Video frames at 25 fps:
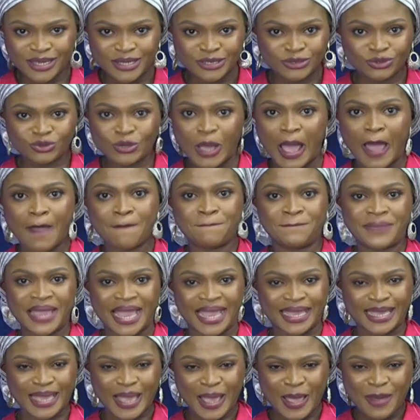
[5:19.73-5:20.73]
So I
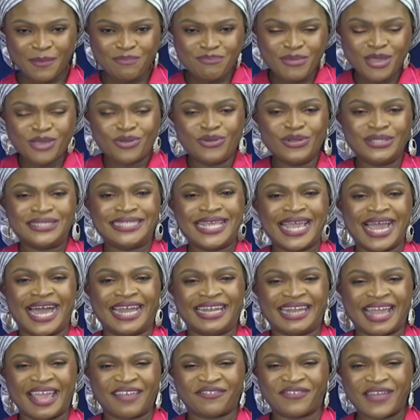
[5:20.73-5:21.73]
beg, make you dear
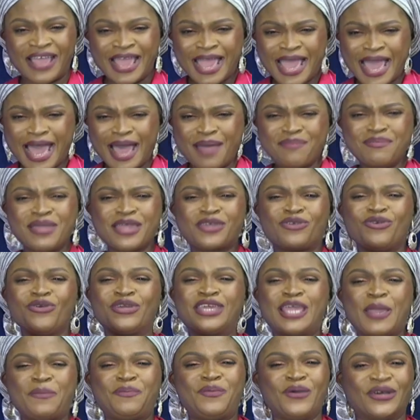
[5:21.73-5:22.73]
life, and make you
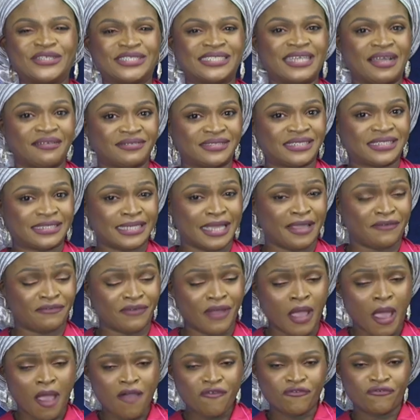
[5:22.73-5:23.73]
keep yourself safe
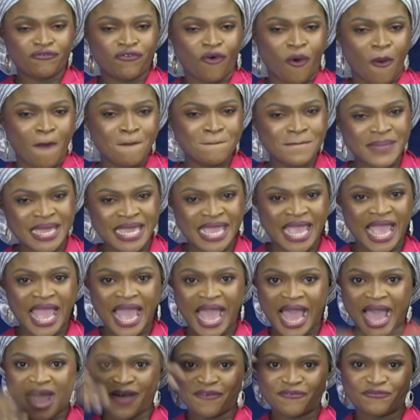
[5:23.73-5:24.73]
for me
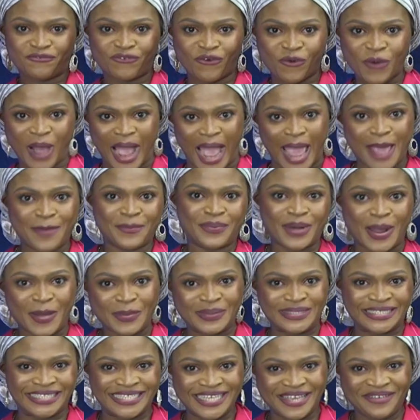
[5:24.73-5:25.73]
and for
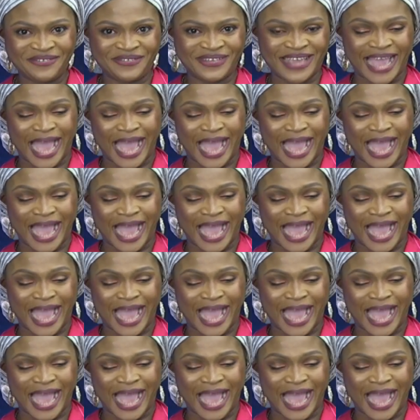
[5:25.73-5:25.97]
iBrandTV.